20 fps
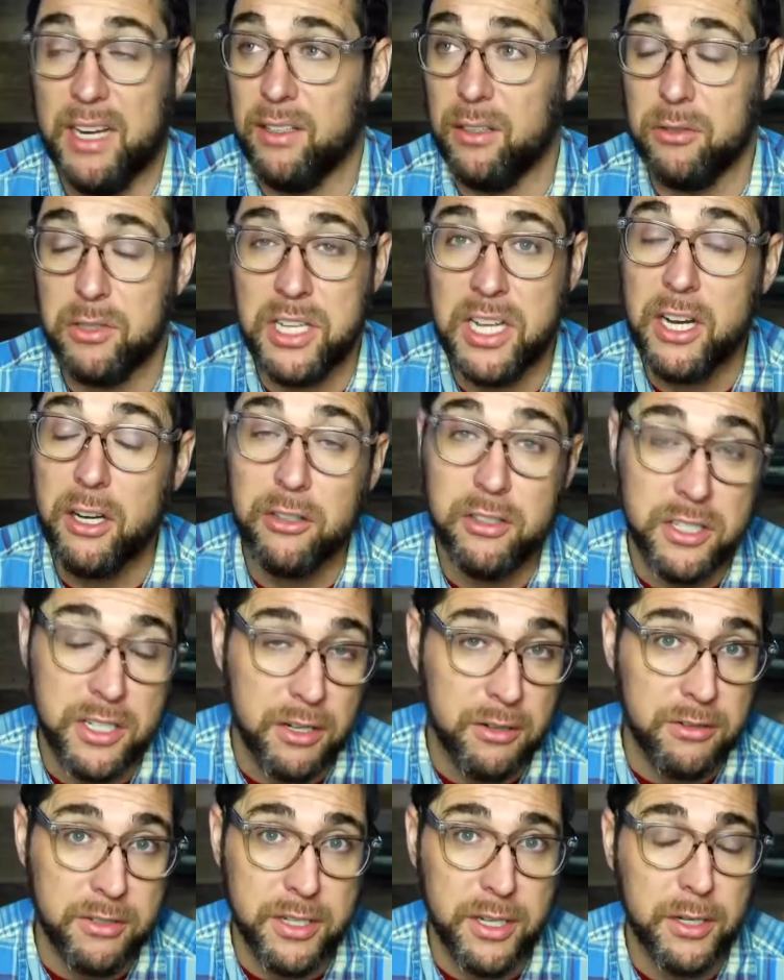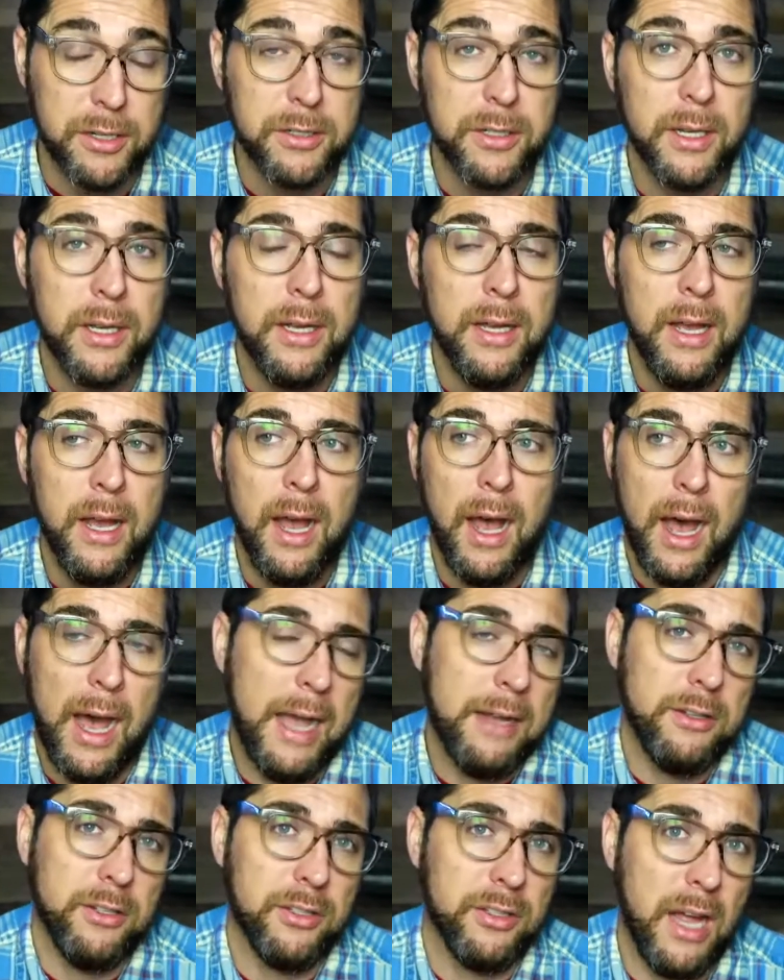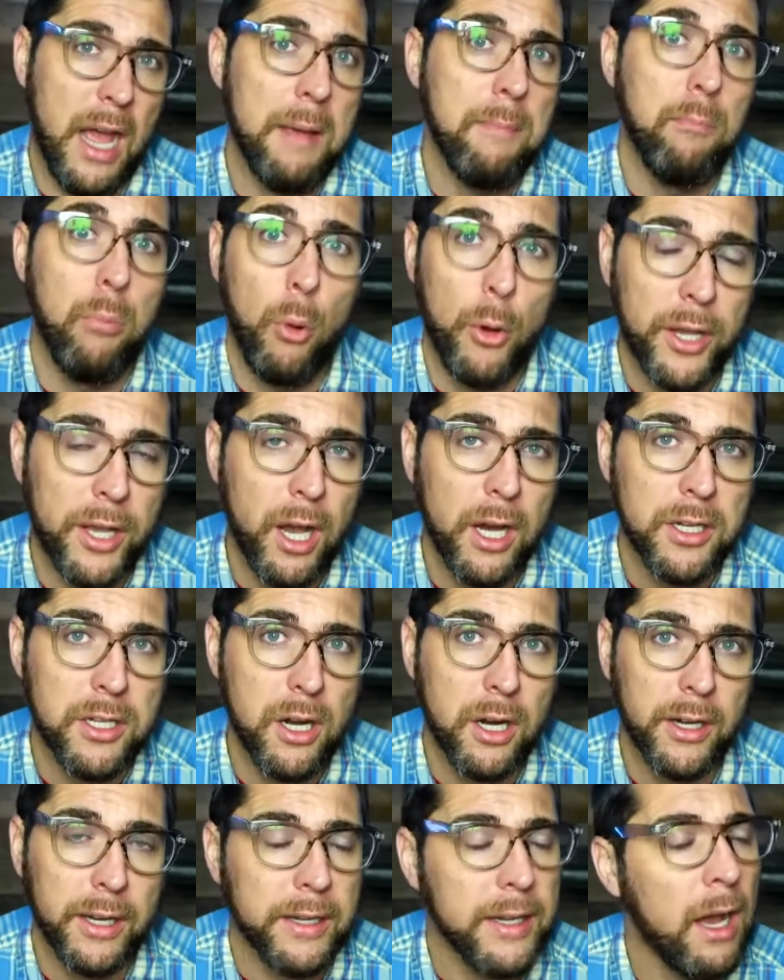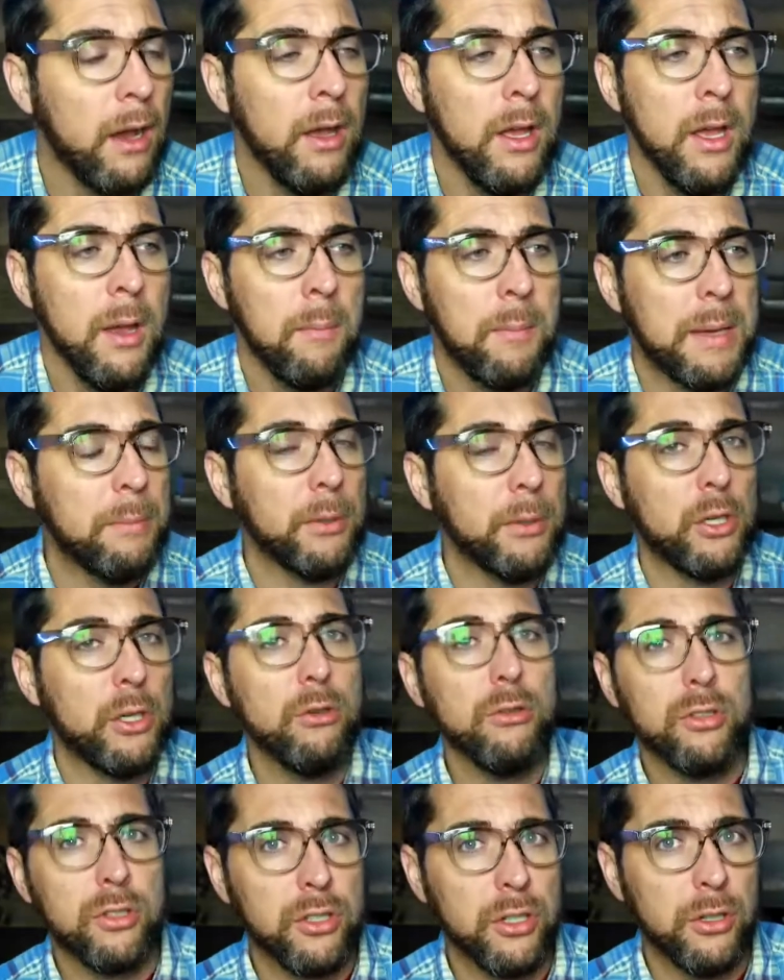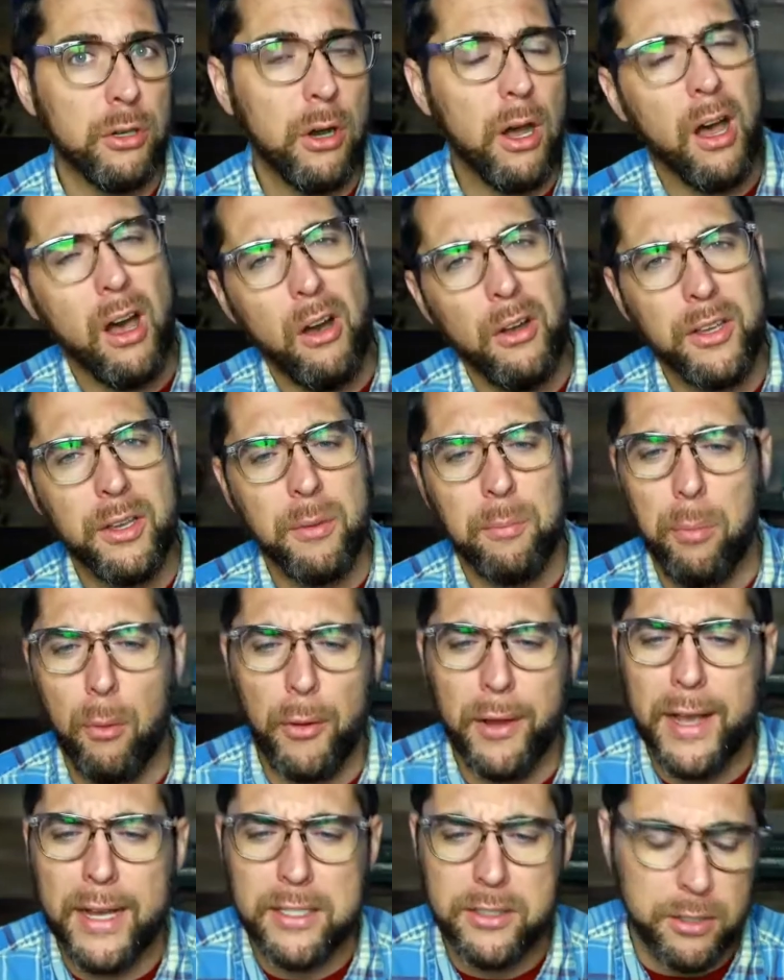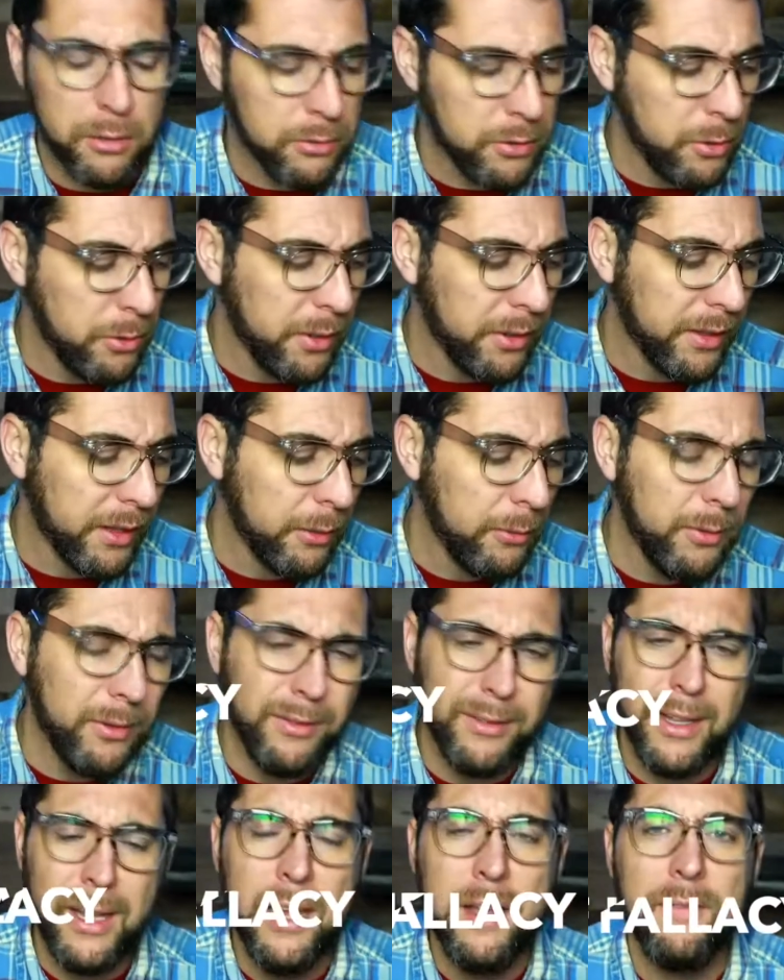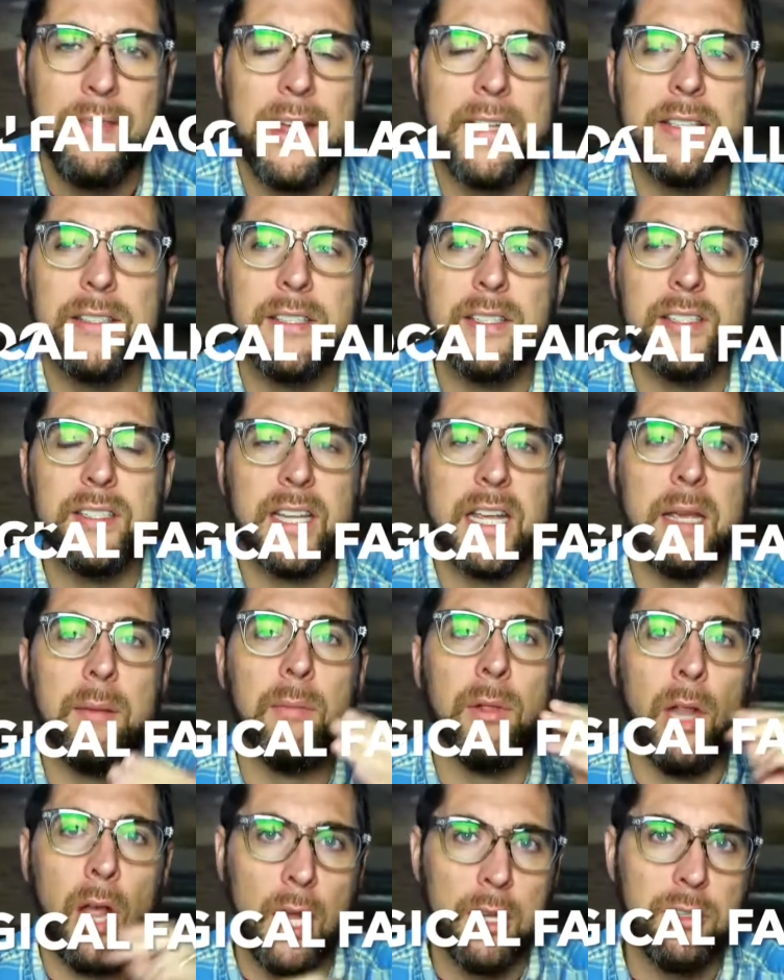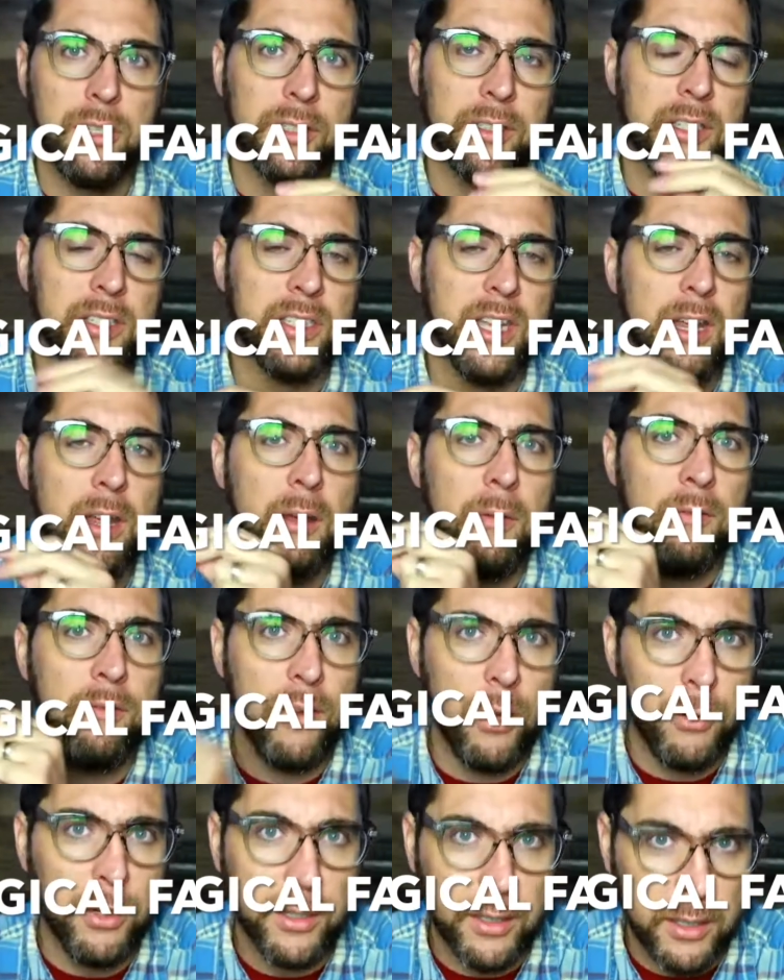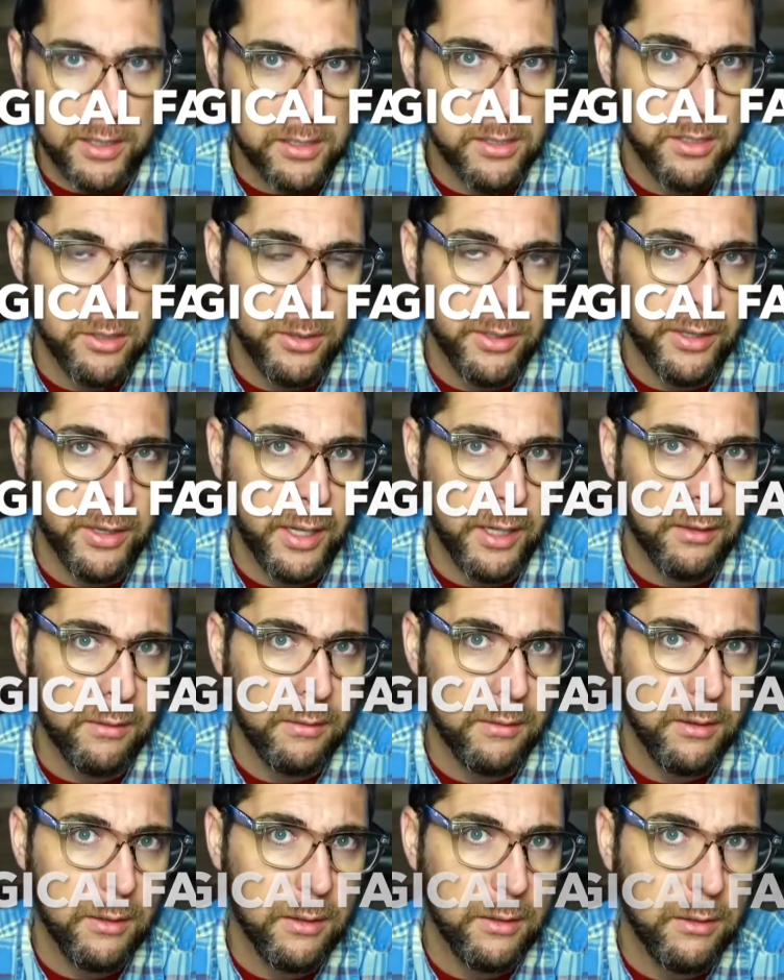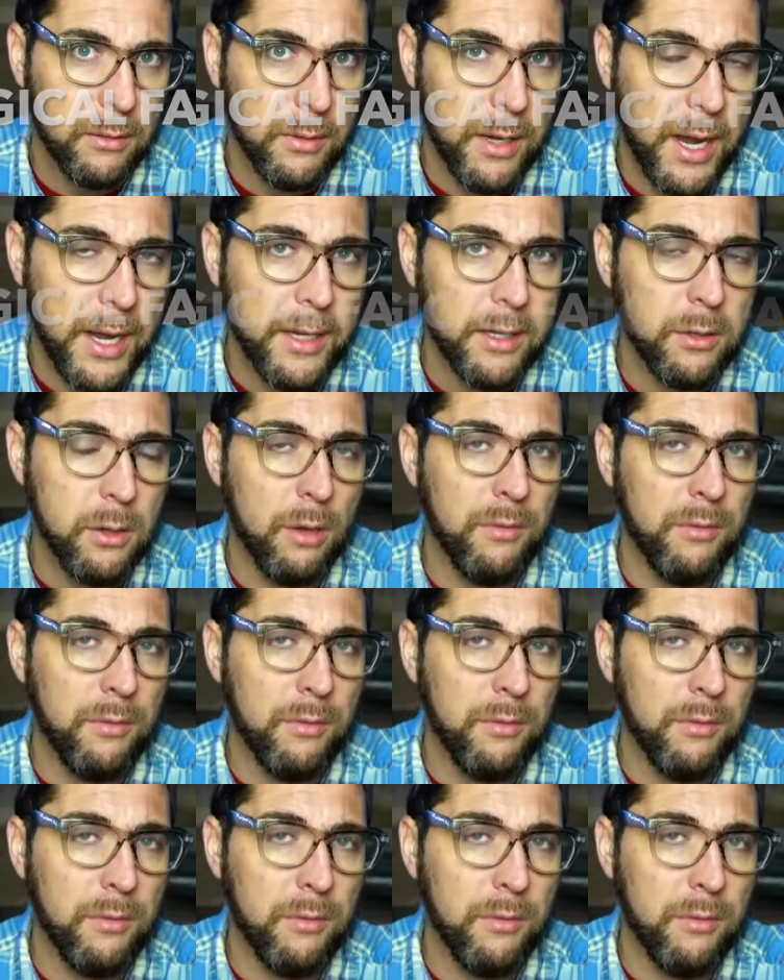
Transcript: I don't know, years and years and years. I boycott Target. Now, people used to, oh, you boycotts don't do anything. Well, that's the same logic to say voting doesn't do anything, right?